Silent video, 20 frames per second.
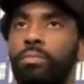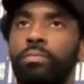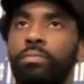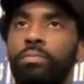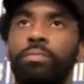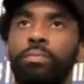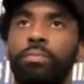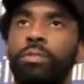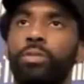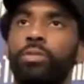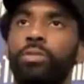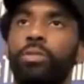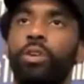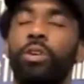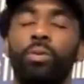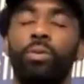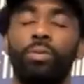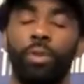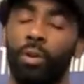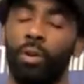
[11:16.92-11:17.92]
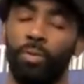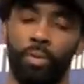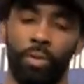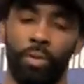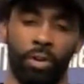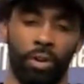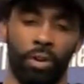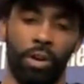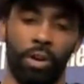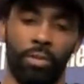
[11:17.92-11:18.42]
you know, go go
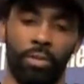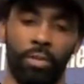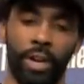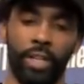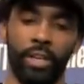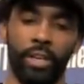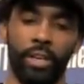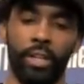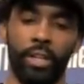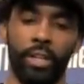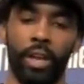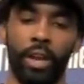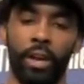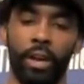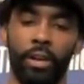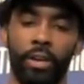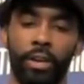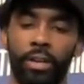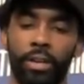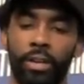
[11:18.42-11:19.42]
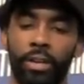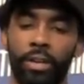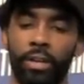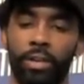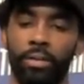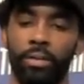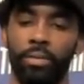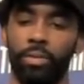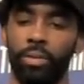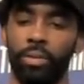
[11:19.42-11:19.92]
for it all right then and there,
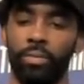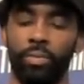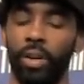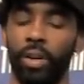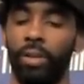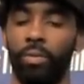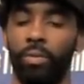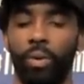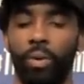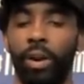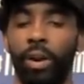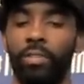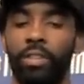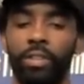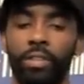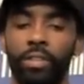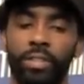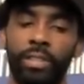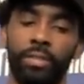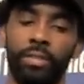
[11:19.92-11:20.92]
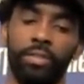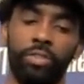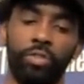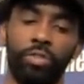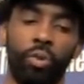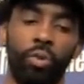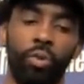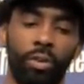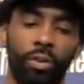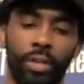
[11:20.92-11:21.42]
uh, whenever wherever the
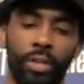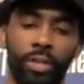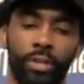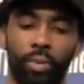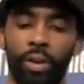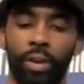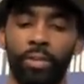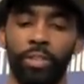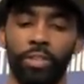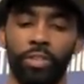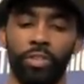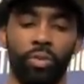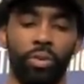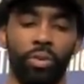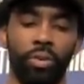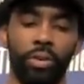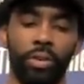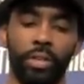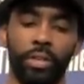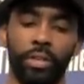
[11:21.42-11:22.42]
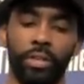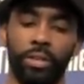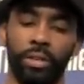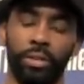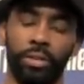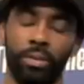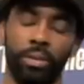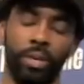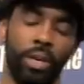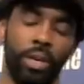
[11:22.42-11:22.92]
score is, wherever the score is.
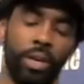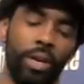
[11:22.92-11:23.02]
So,